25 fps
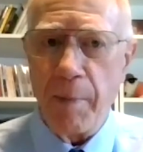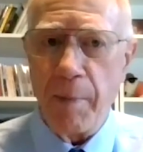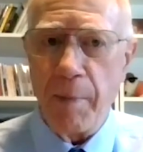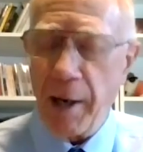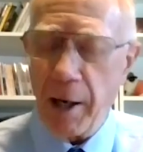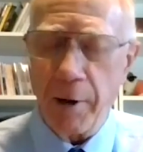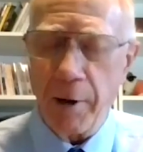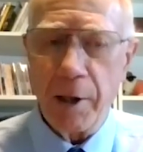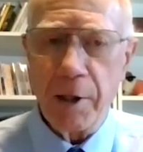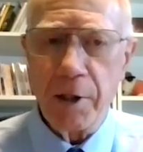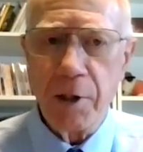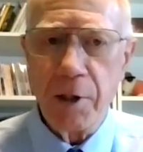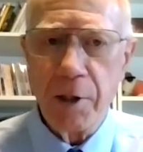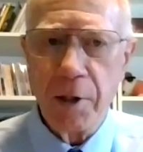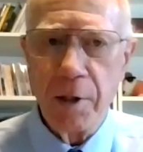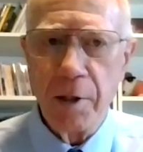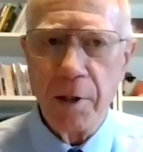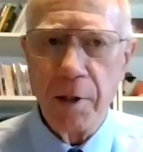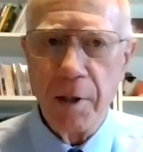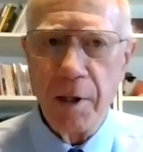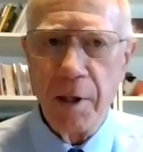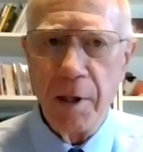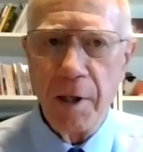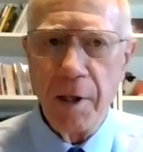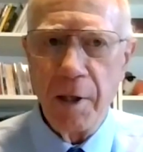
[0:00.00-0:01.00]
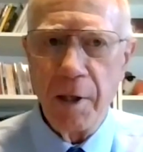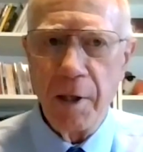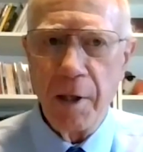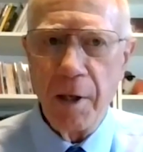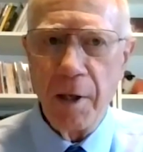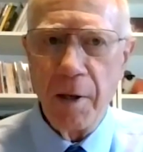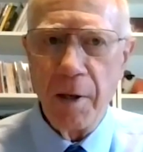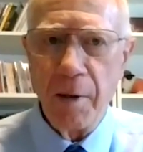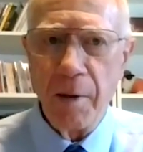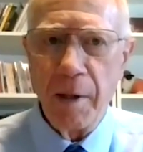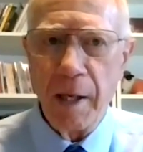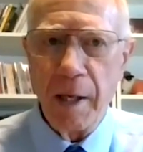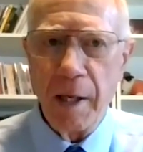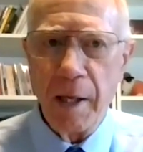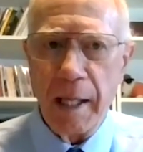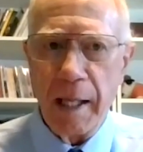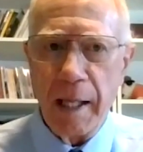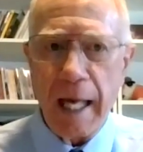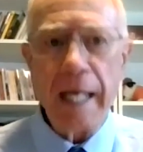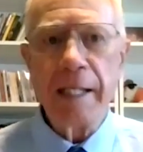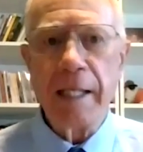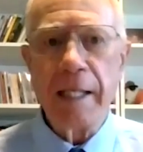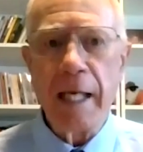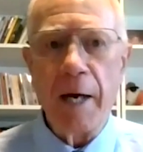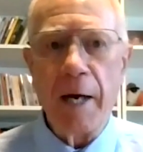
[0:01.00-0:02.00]
parents.
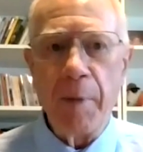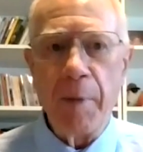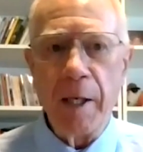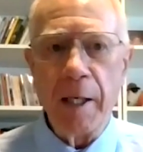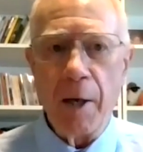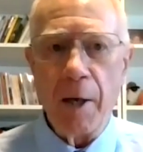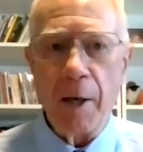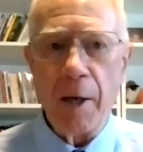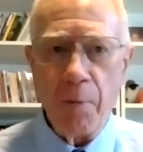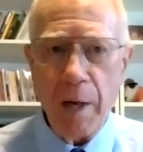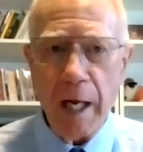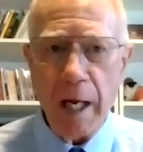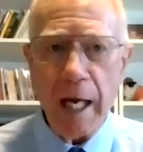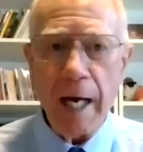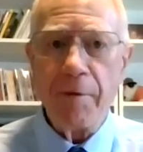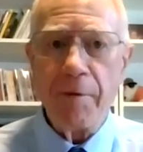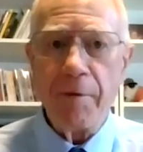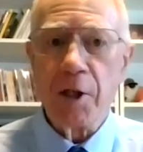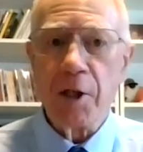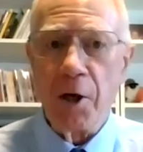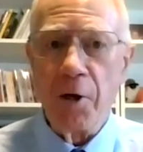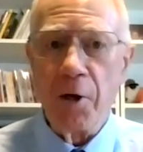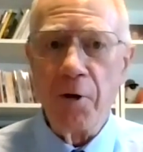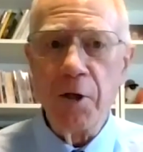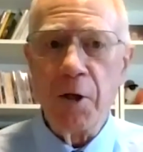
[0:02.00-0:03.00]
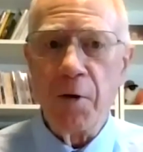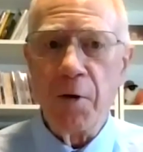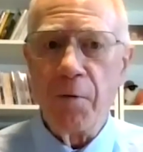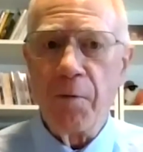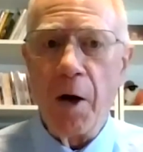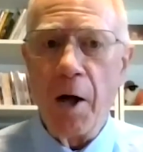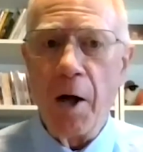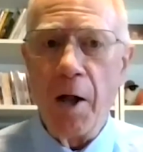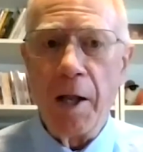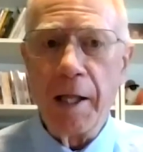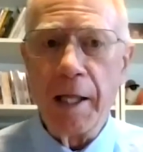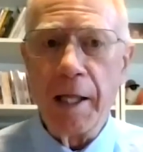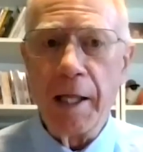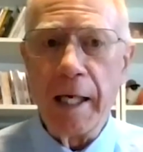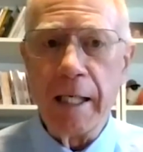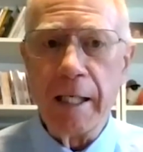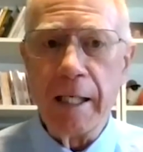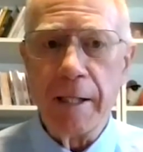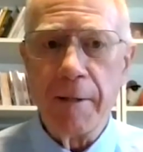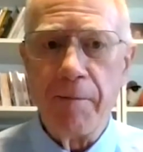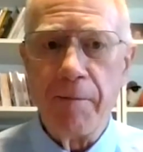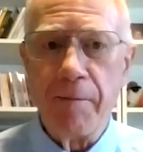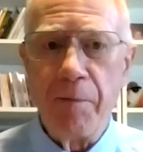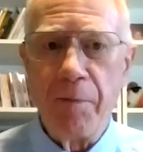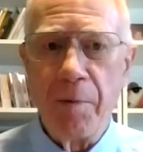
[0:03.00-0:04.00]
That's not being done. We have a solution for all of
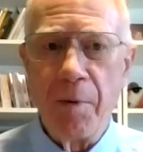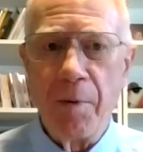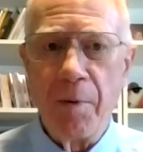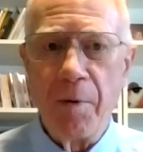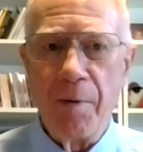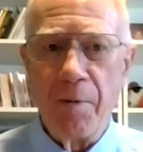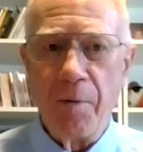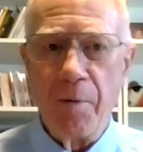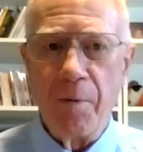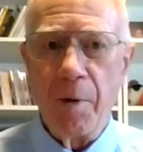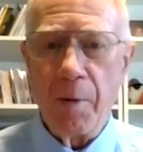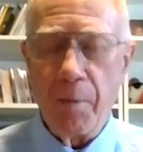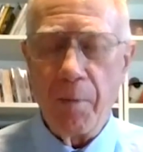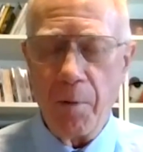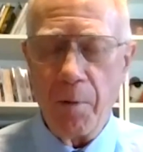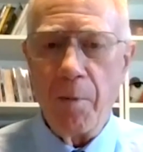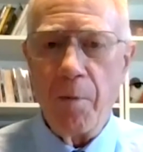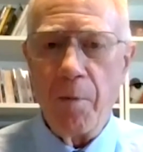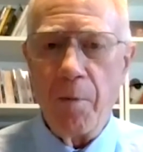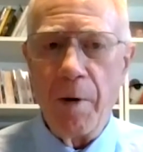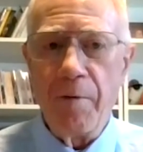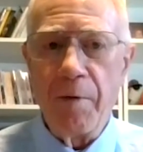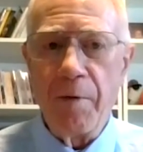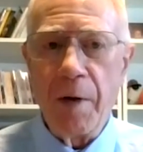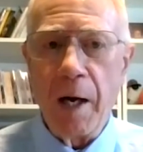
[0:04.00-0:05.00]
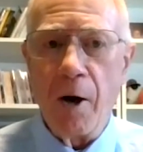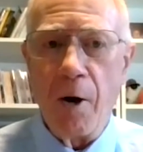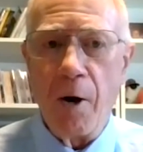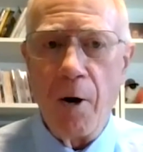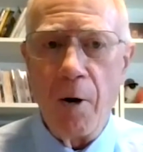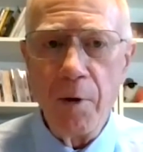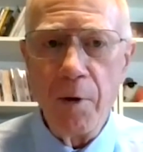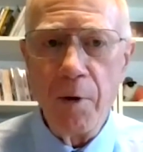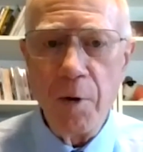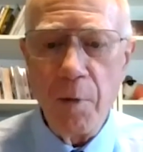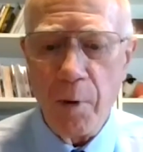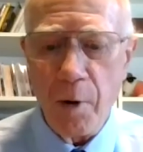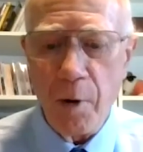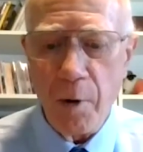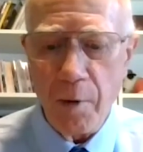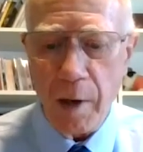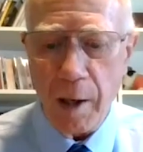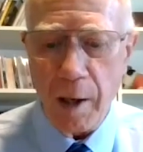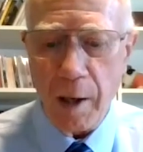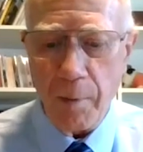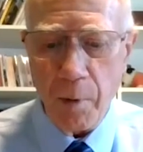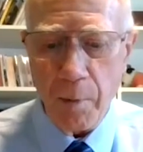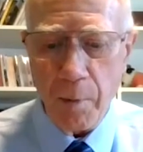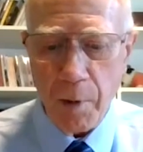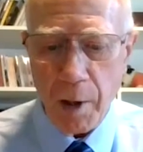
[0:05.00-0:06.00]
these. We've got a whole new
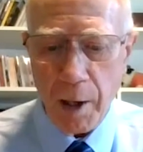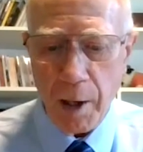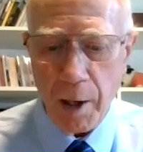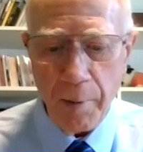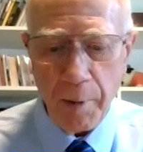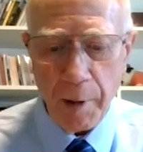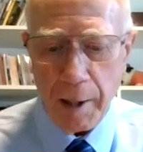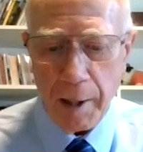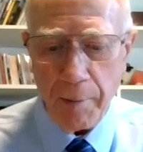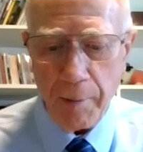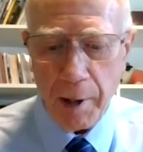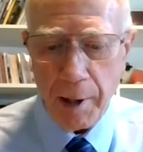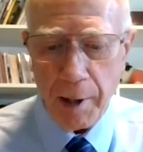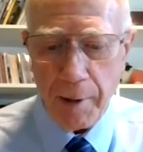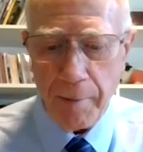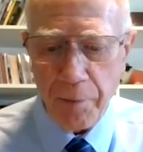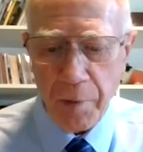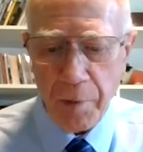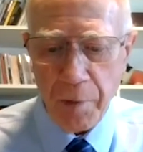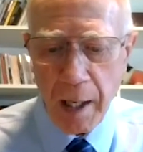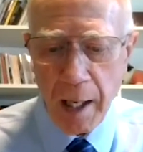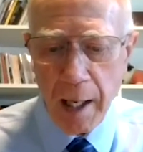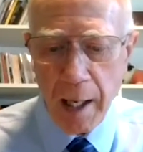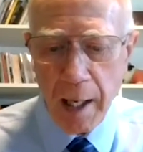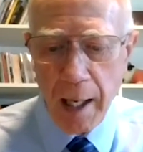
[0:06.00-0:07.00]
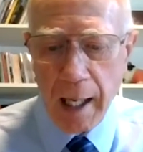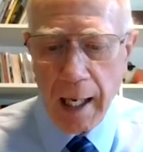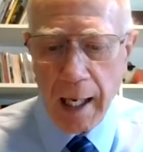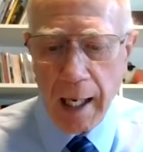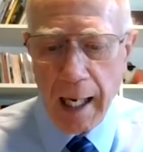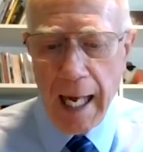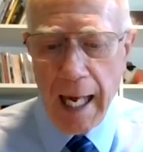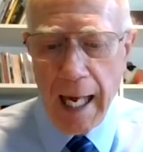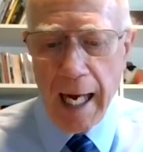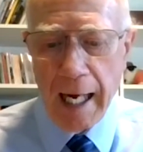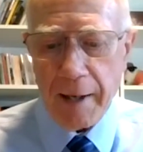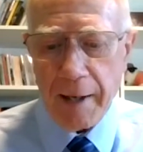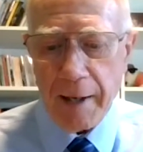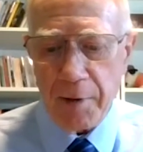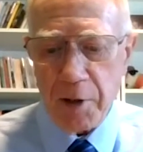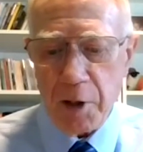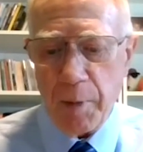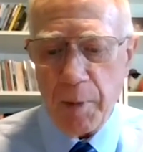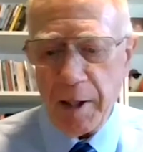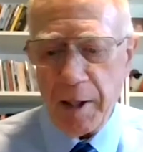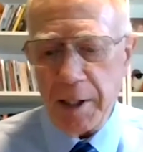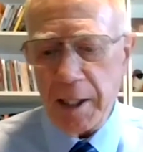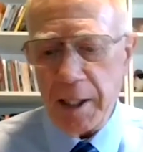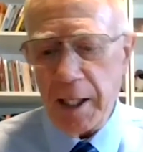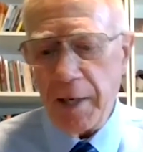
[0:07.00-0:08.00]
program we're coming up with. Lack of
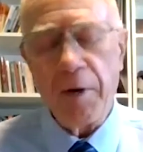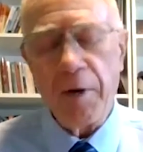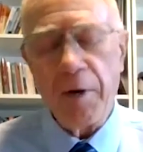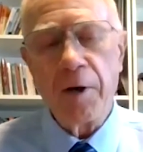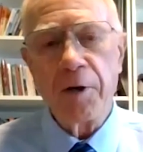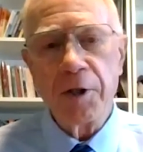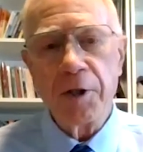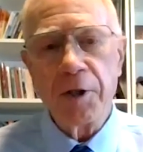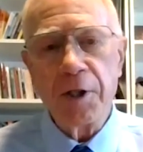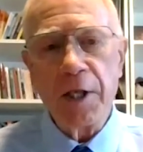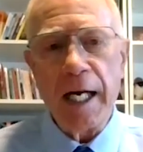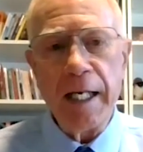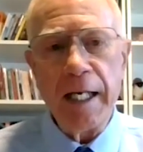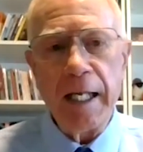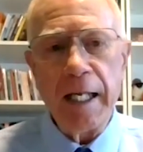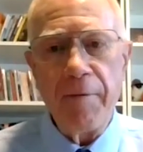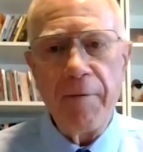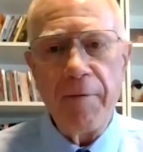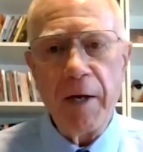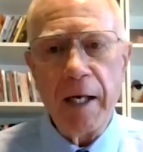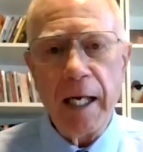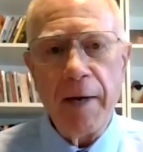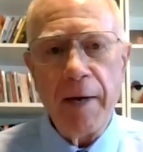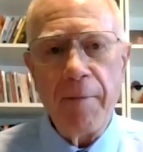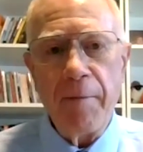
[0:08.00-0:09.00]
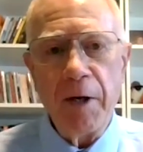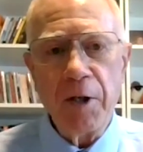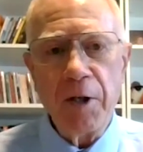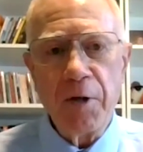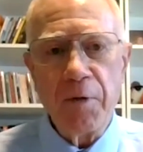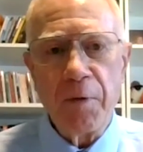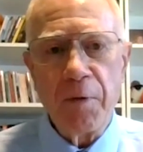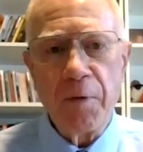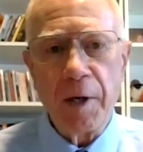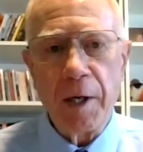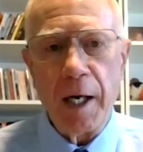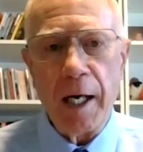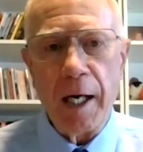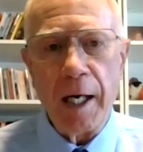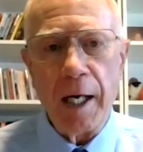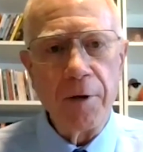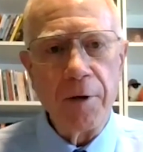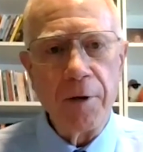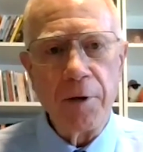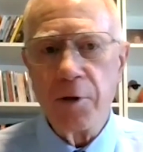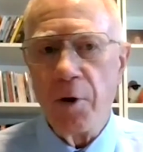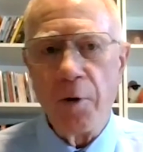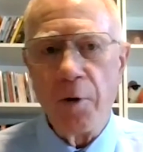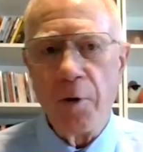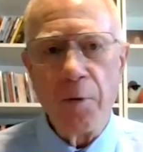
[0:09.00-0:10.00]
specific or scientific evidence for God.
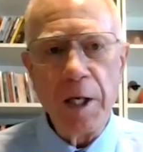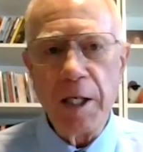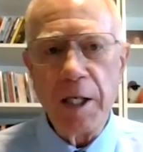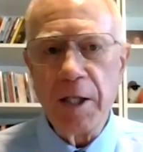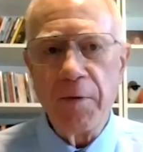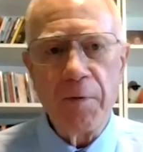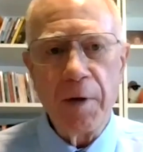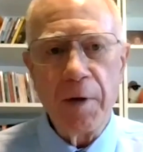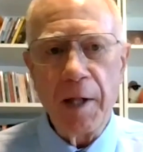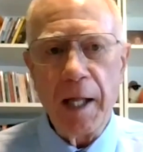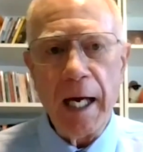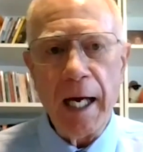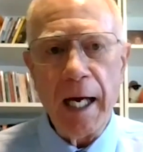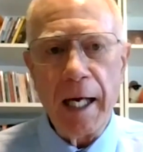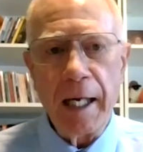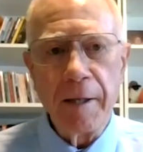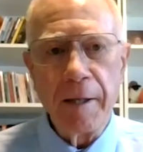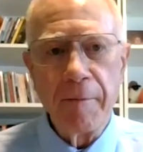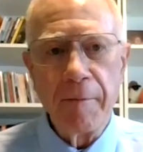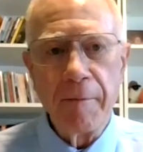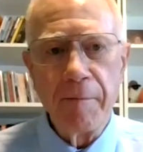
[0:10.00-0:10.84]
There's no reason for that.